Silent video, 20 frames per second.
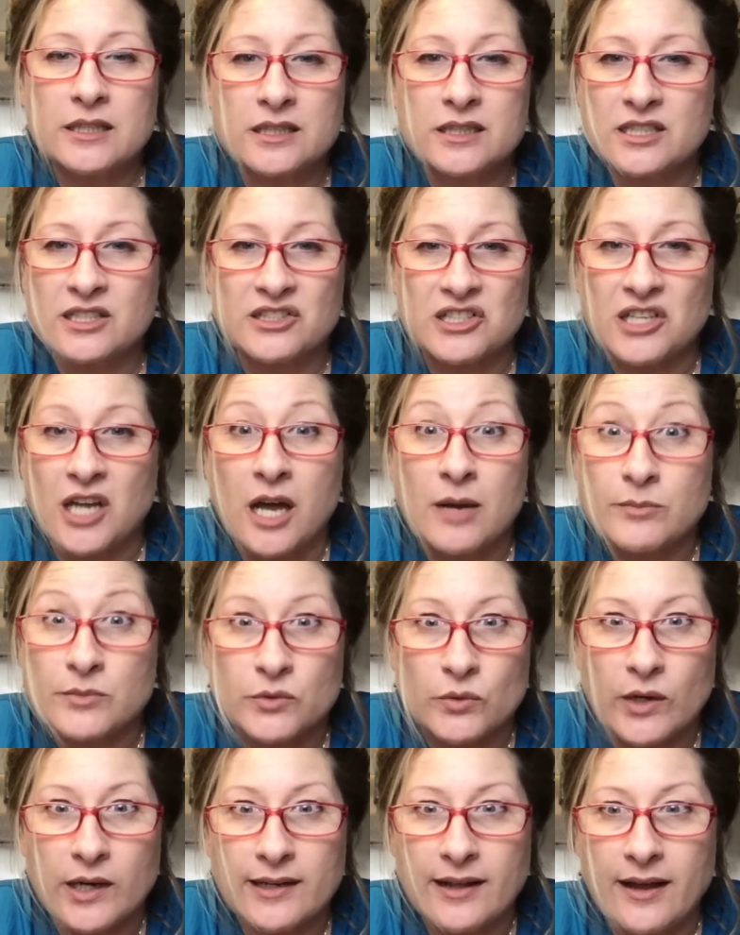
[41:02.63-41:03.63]
just comes
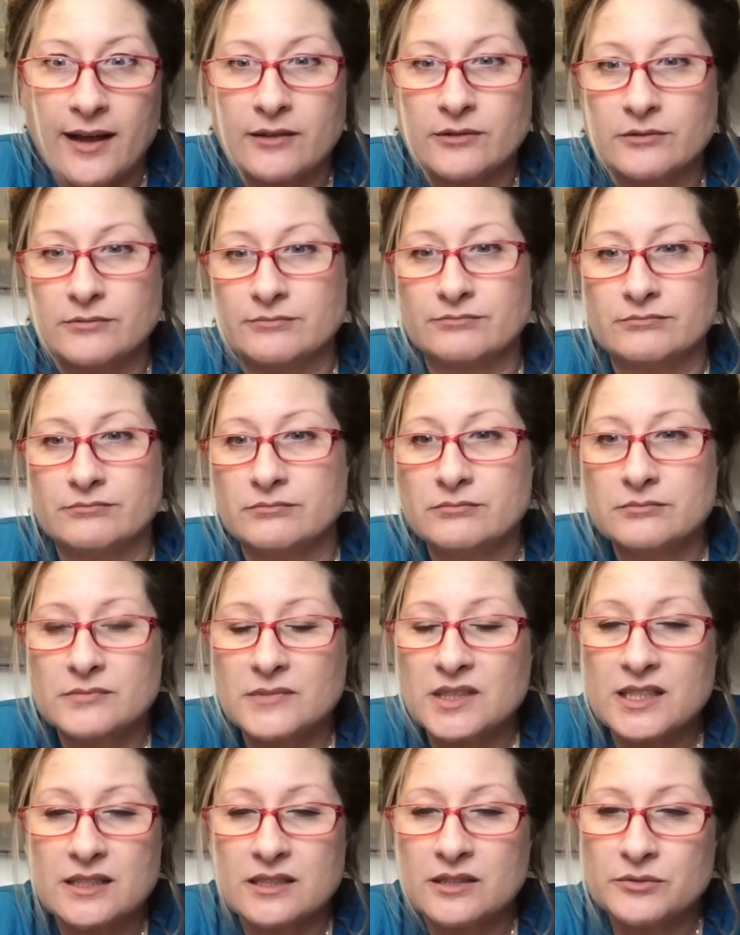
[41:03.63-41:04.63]
right out.
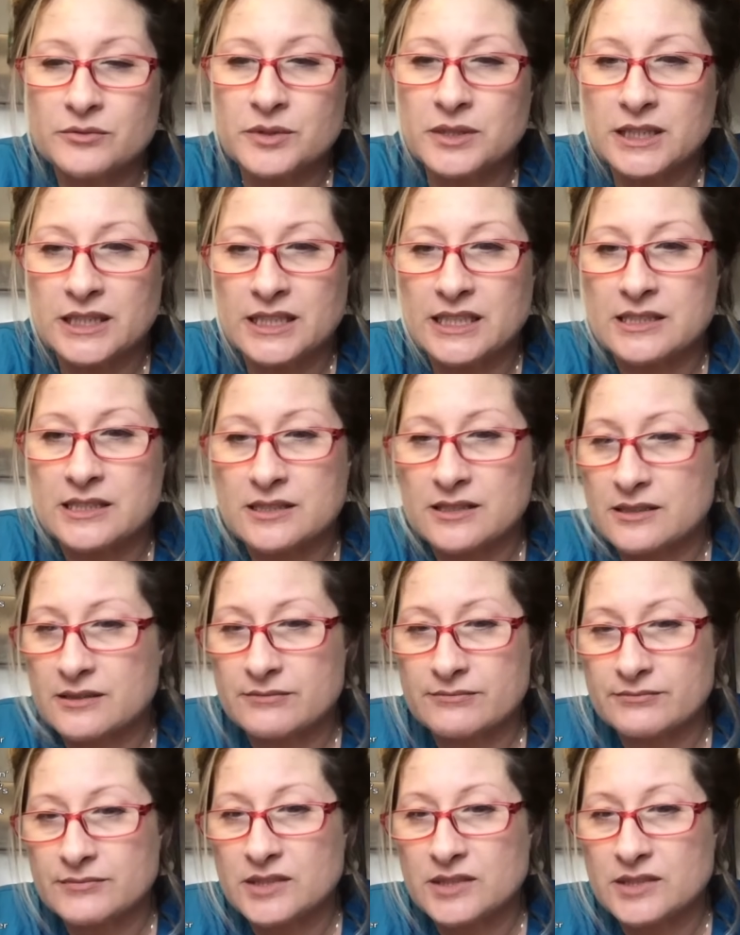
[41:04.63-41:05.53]
It really is.